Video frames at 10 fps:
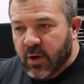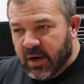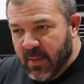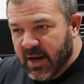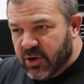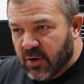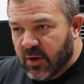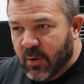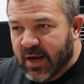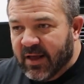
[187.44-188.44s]
We can make sure
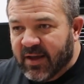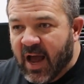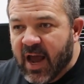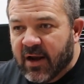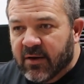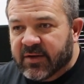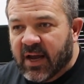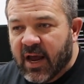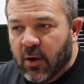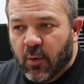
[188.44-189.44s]
that we get the idles
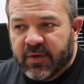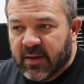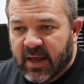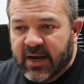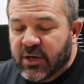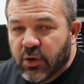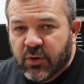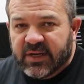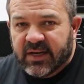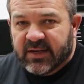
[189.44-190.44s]
to idle within like 2
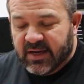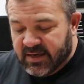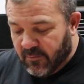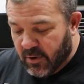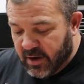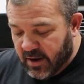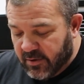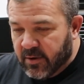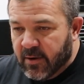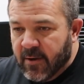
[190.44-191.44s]
cc's of one
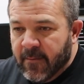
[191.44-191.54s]
another.